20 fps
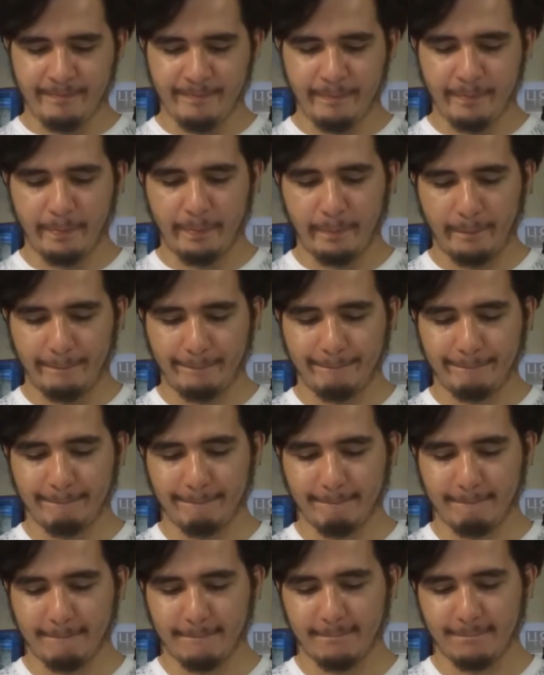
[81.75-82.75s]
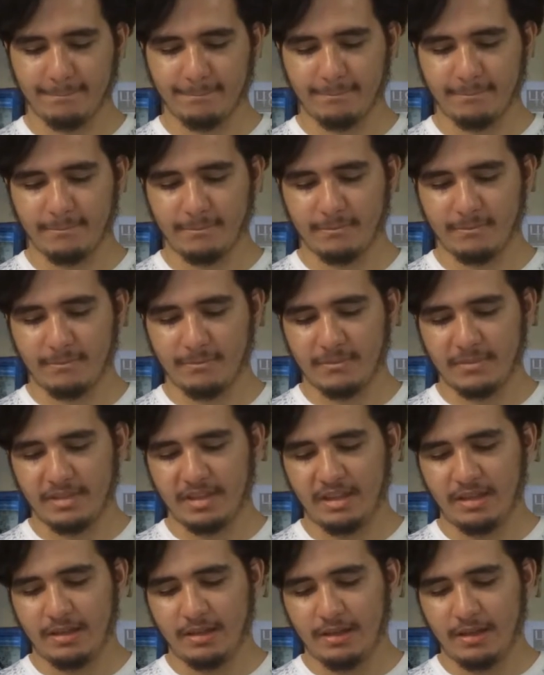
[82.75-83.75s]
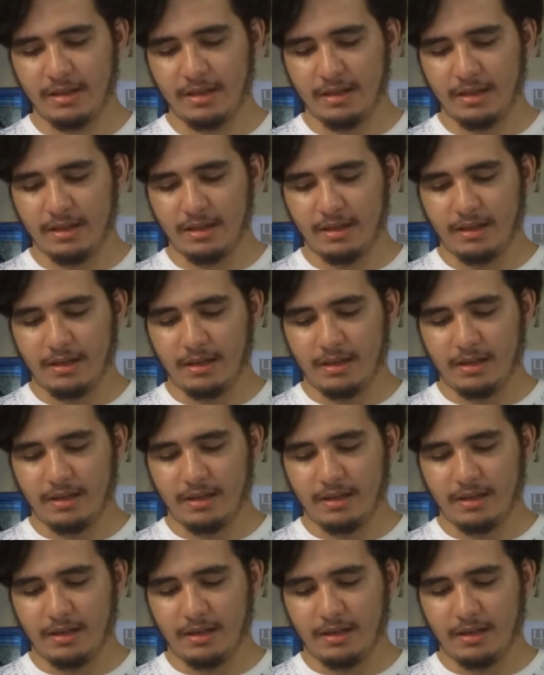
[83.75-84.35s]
(no one is talking)